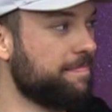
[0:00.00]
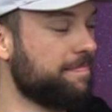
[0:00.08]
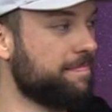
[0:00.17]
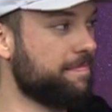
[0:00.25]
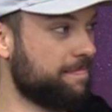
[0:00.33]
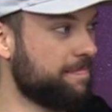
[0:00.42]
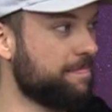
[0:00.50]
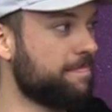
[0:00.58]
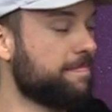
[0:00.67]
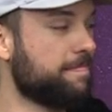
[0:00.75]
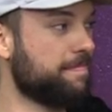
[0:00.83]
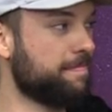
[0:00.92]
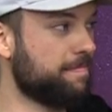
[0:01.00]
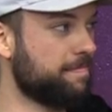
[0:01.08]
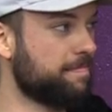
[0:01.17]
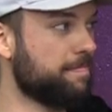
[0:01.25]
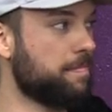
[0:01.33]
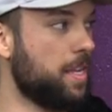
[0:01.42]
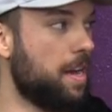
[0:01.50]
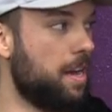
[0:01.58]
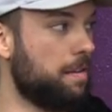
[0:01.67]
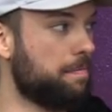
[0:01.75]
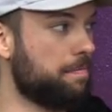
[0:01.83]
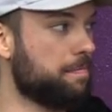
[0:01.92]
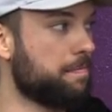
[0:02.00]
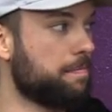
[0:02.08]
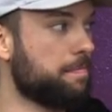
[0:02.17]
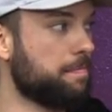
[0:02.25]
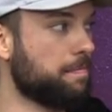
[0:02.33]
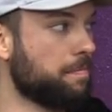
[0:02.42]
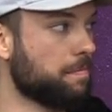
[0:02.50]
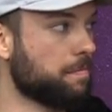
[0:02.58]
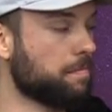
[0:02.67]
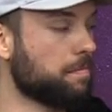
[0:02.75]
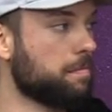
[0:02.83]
(not speaking)